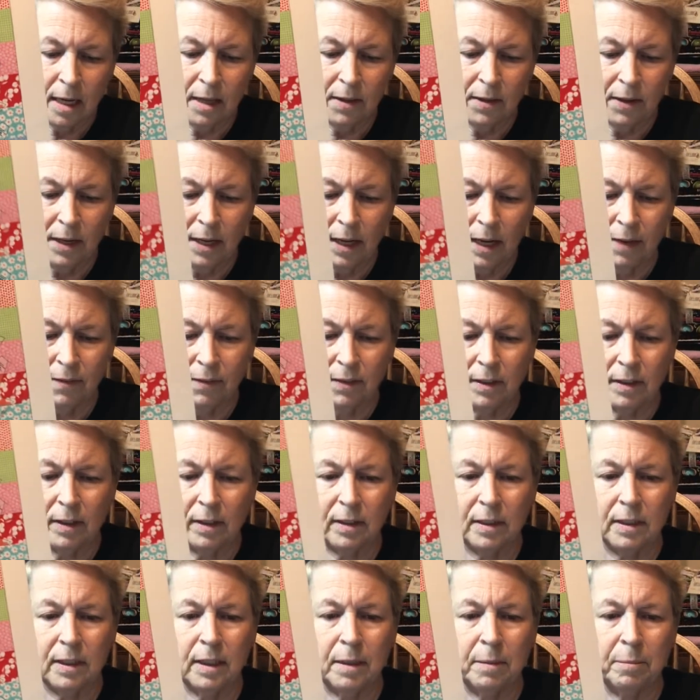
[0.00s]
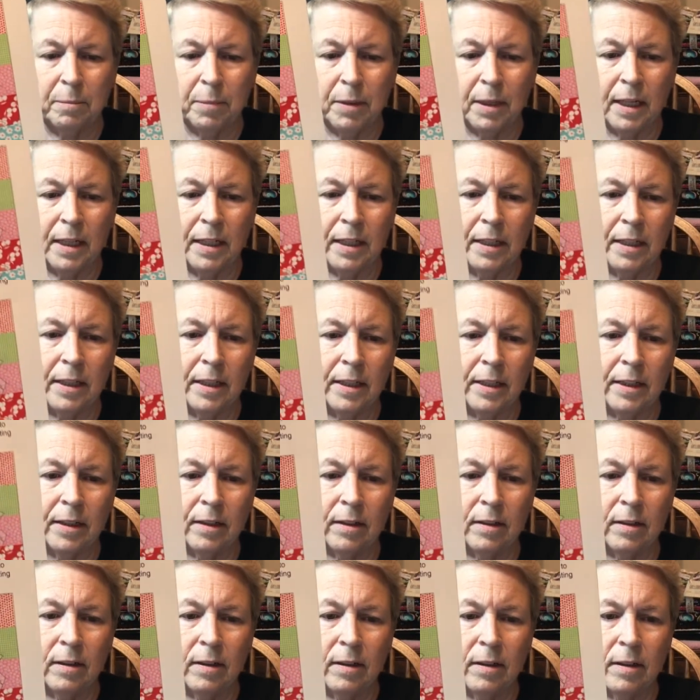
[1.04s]
They have a little template in
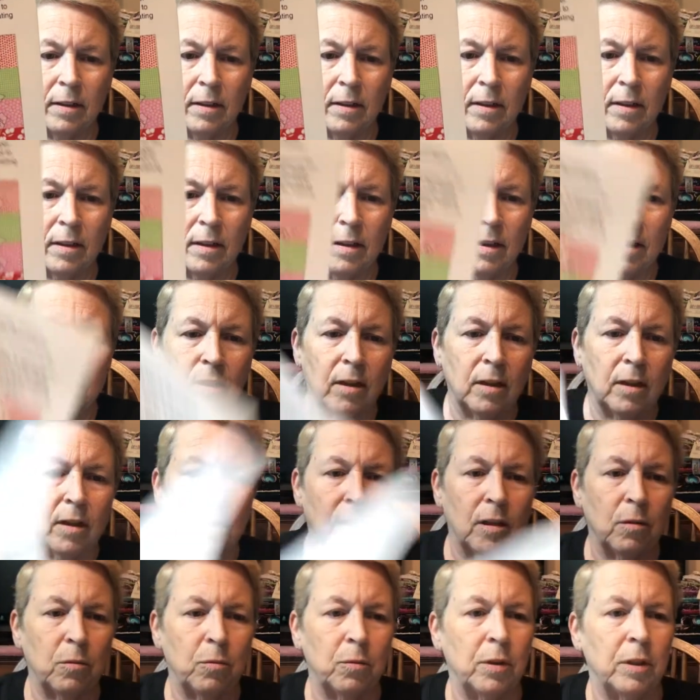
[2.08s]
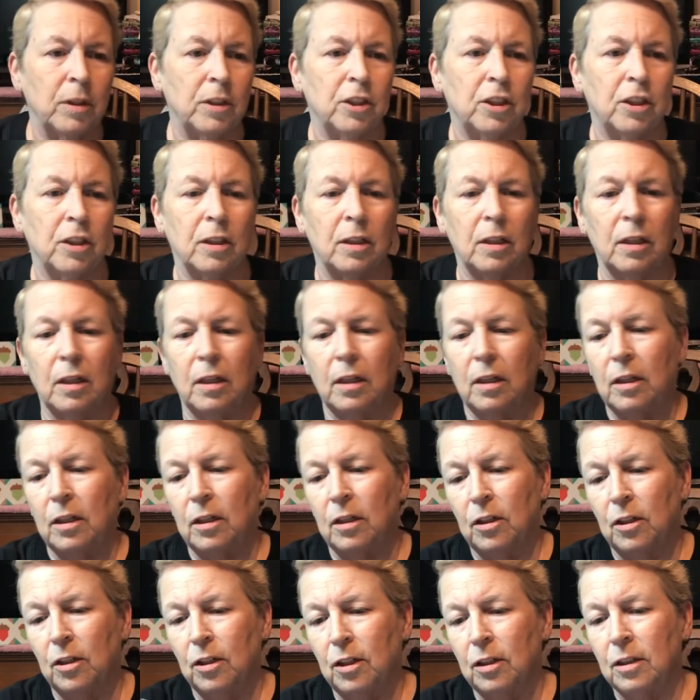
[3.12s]
here, which
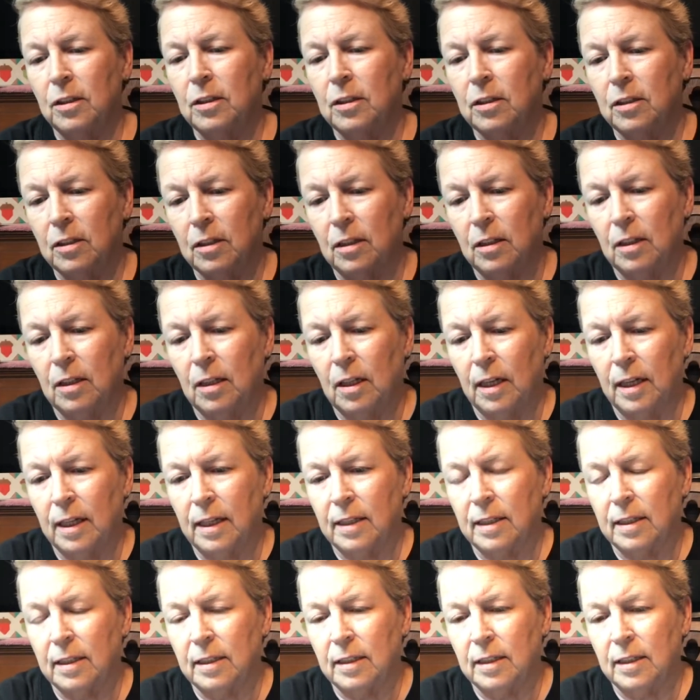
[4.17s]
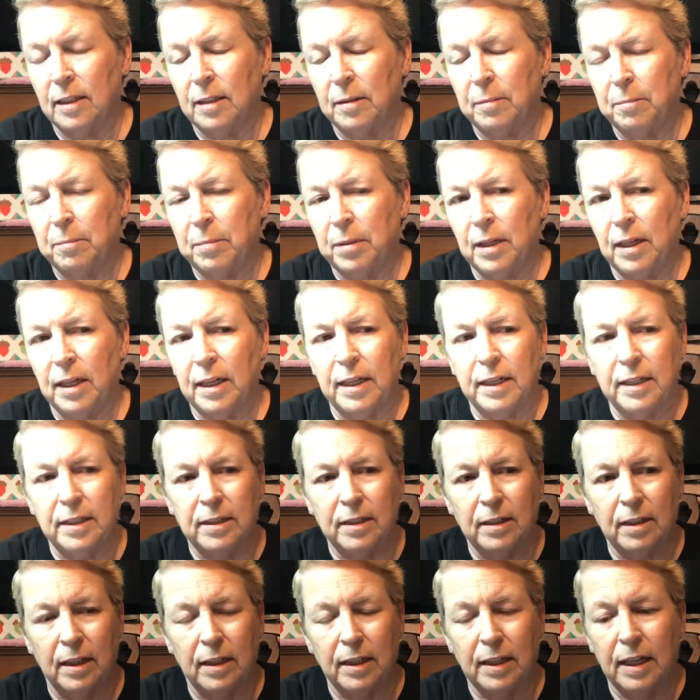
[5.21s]
looks like the template,
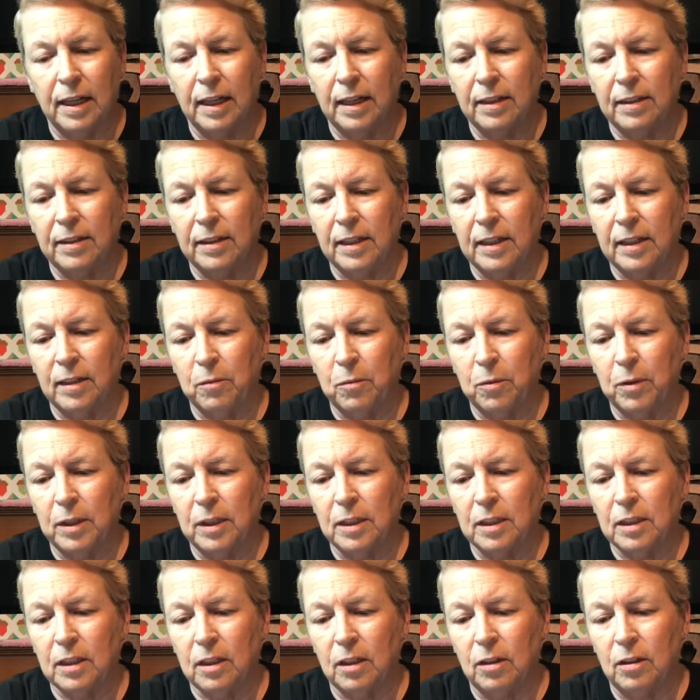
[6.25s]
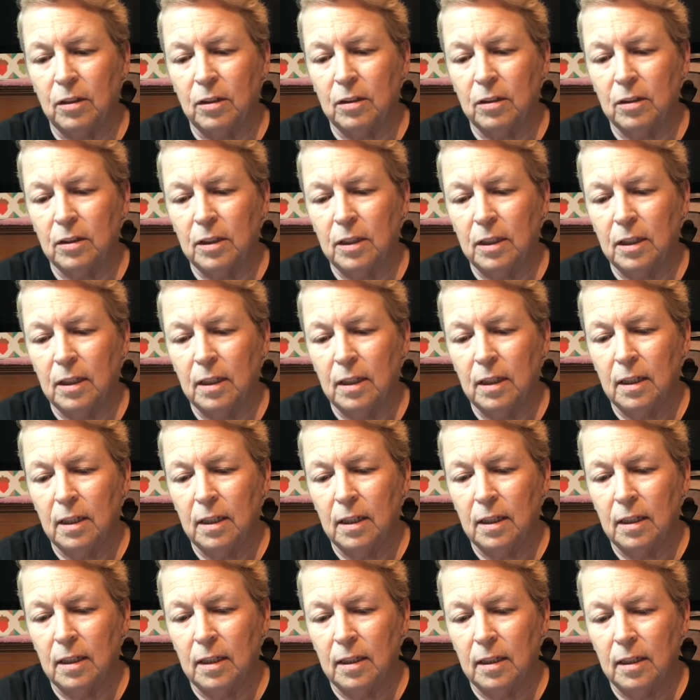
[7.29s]
I can't think of what it's called,
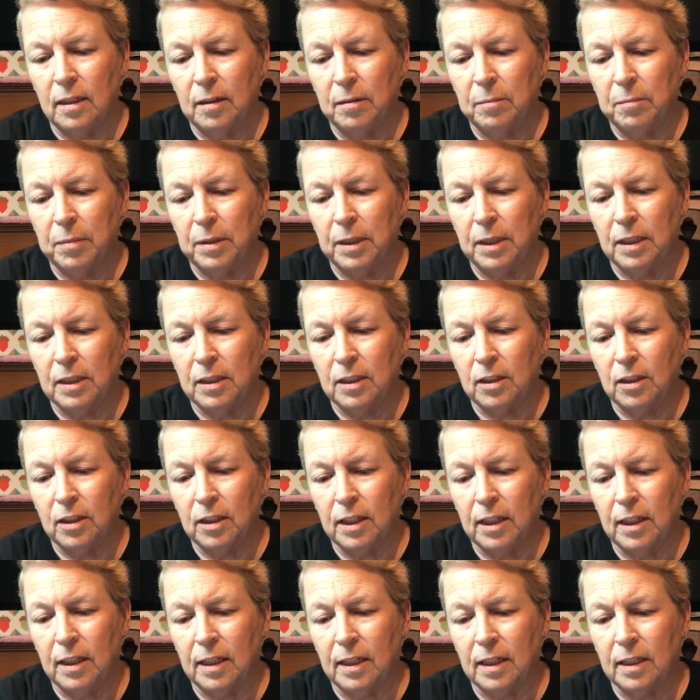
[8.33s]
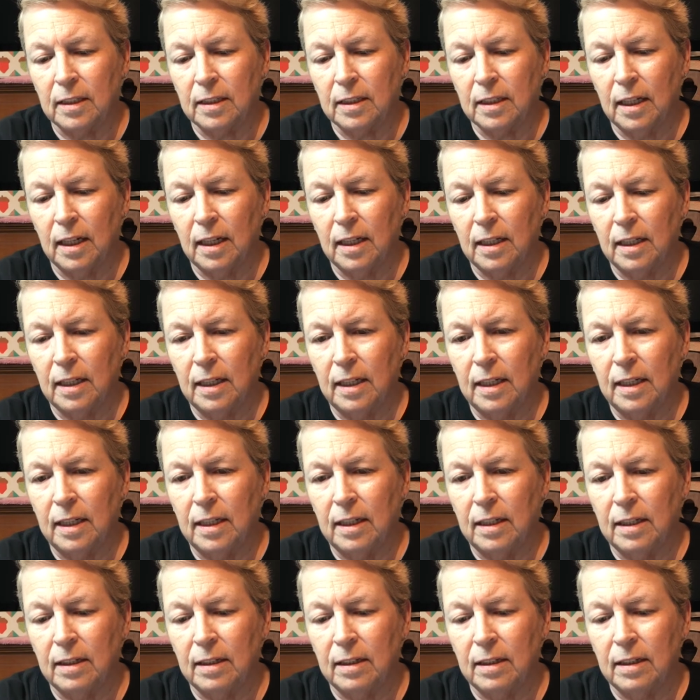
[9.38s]
but it's looking exactly
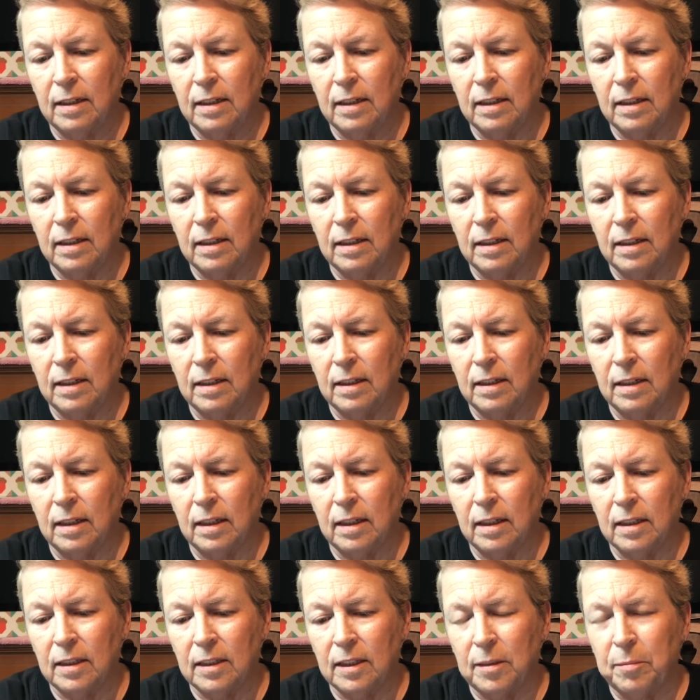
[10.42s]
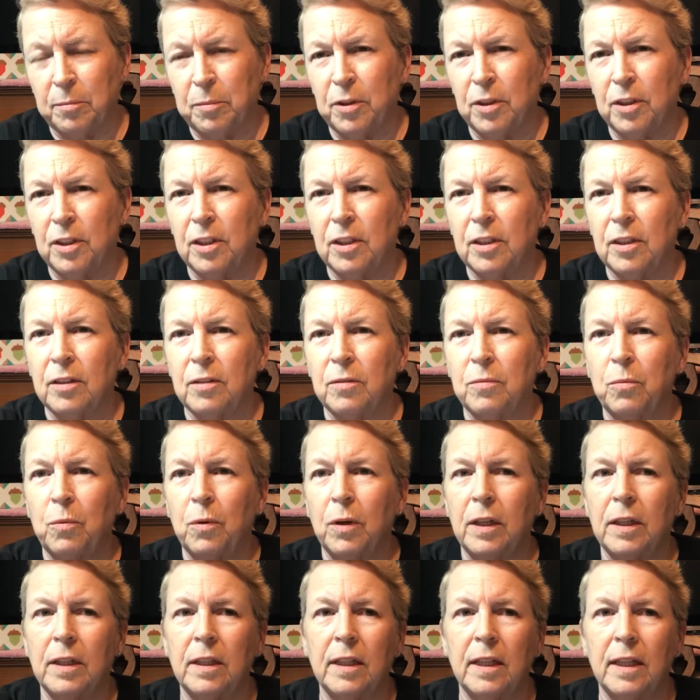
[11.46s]
similar to the
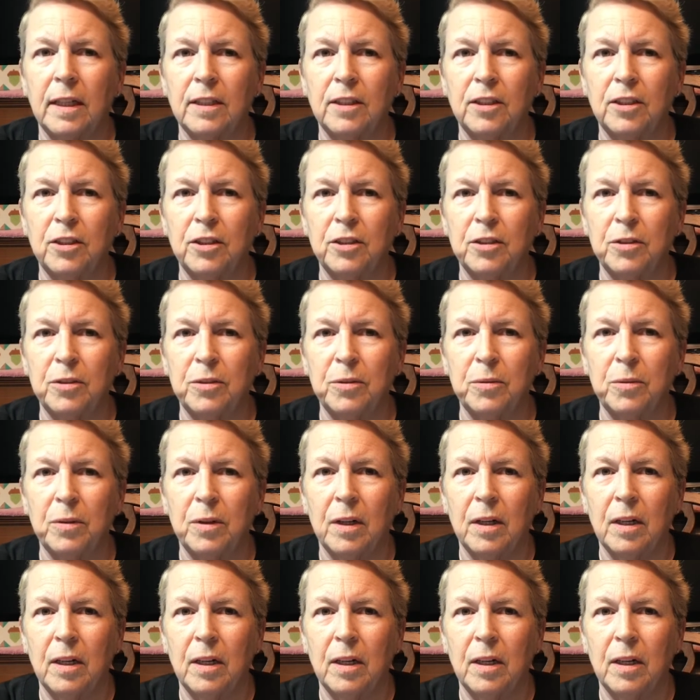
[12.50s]
one that you,